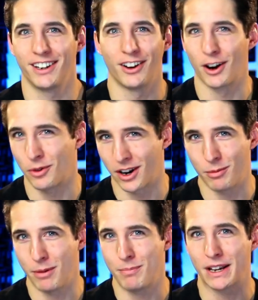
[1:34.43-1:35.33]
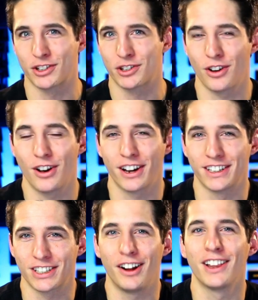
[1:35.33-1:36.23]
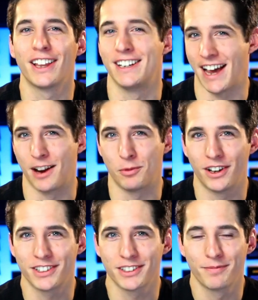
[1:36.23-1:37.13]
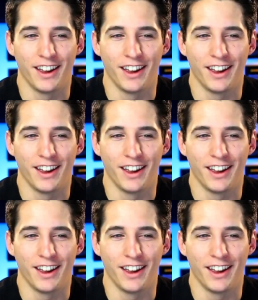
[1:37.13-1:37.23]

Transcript: You know, I wanted to be big and strong and tall like dad was.